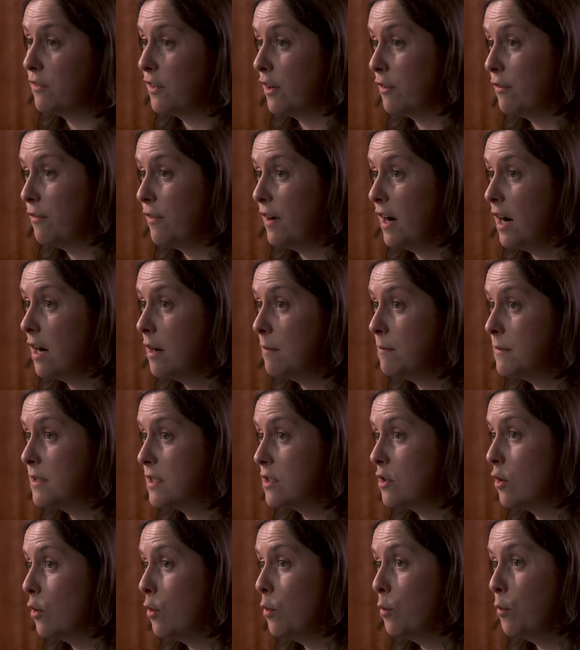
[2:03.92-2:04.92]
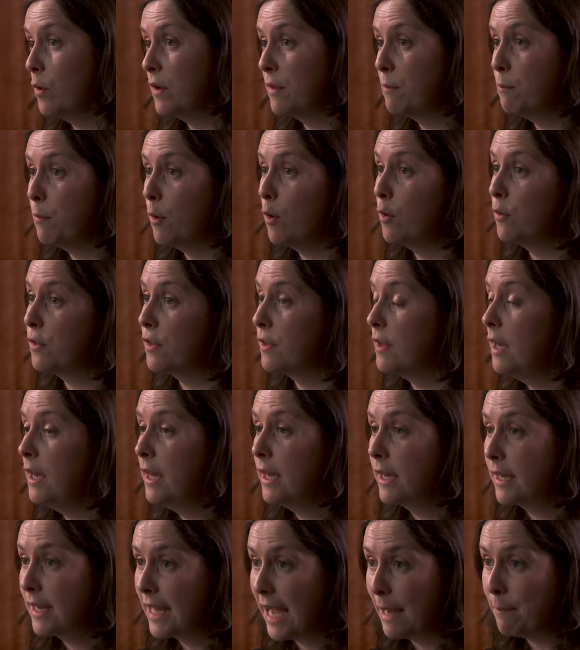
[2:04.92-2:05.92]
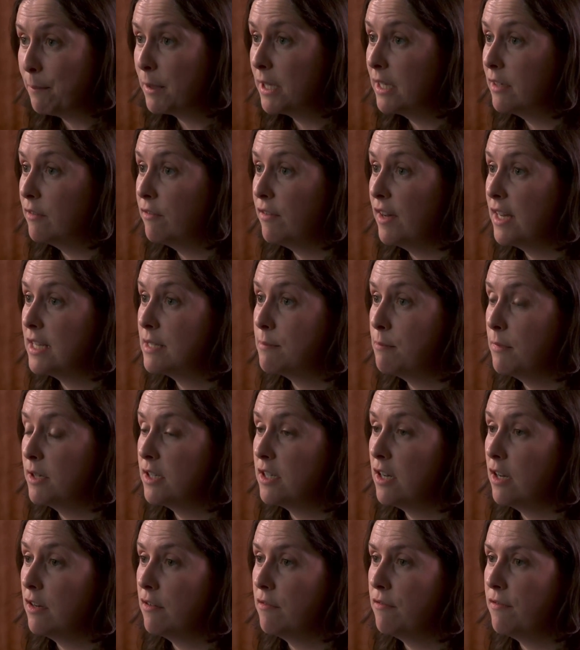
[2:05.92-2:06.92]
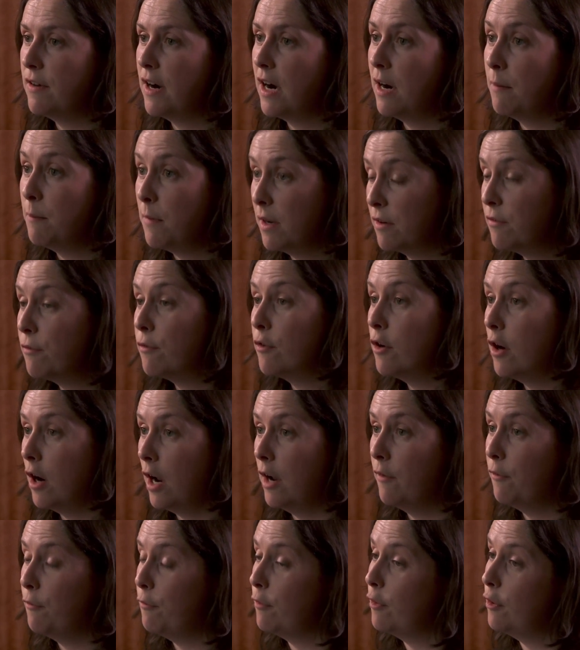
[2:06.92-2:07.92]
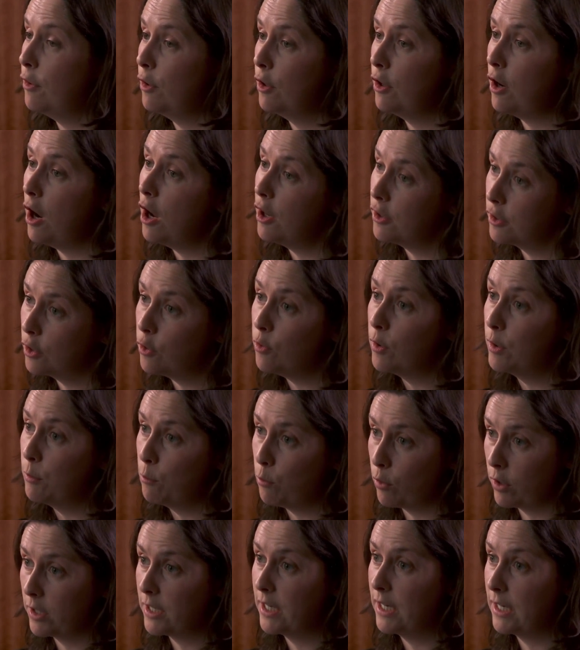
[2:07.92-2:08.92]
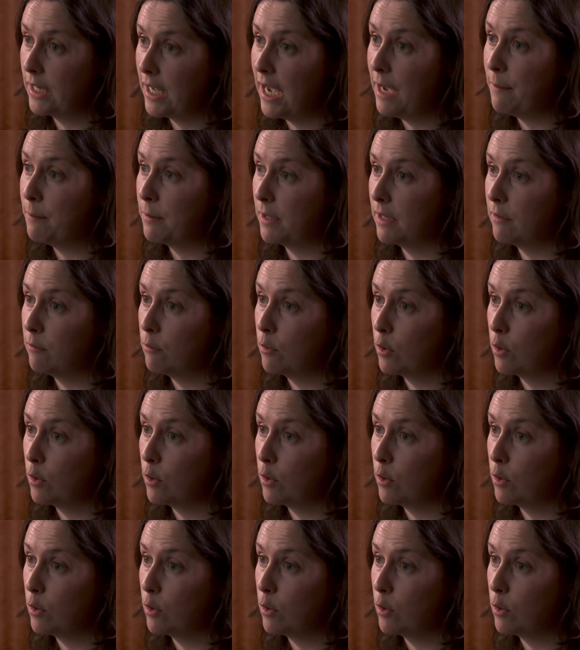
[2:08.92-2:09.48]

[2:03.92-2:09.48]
of their farms, so with both capital investment on farm and for ongoing working capital